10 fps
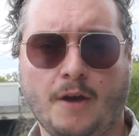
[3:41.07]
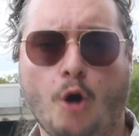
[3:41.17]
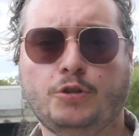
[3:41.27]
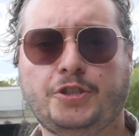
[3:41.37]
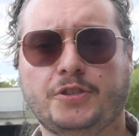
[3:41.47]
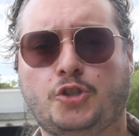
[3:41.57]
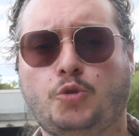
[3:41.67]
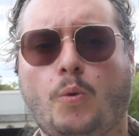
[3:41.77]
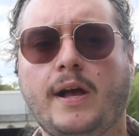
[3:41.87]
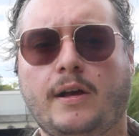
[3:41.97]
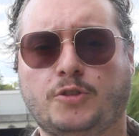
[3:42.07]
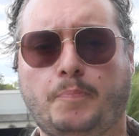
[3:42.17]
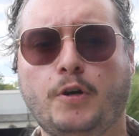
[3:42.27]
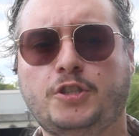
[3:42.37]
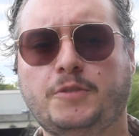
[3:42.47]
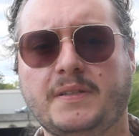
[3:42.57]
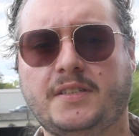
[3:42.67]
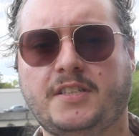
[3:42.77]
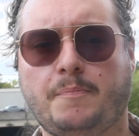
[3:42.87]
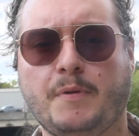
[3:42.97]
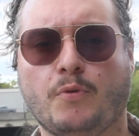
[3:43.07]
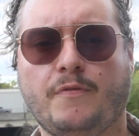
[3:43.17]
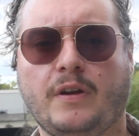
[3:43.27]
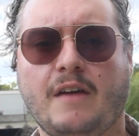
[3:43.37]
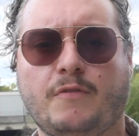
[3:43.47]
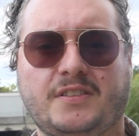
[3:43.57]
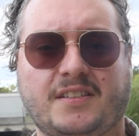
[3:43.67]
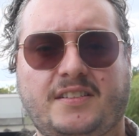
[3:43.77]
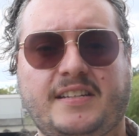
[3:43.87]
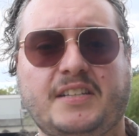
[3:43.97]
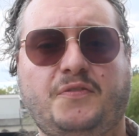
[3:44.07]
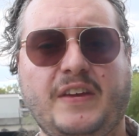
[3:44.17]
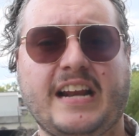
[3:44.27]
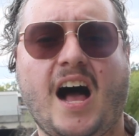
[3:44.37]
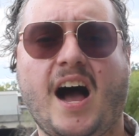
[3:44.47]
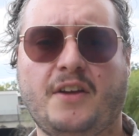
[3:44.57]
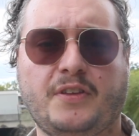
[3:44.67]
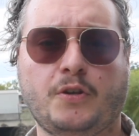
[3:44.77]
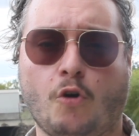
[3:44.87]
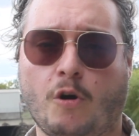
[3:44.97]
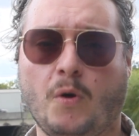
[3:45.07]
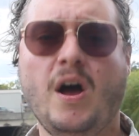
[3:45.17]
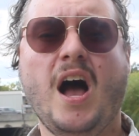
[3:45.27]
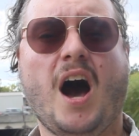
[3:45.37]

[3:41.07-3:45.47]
Ocean swells pushed Mississippi River levels to 6 feet higher than normal,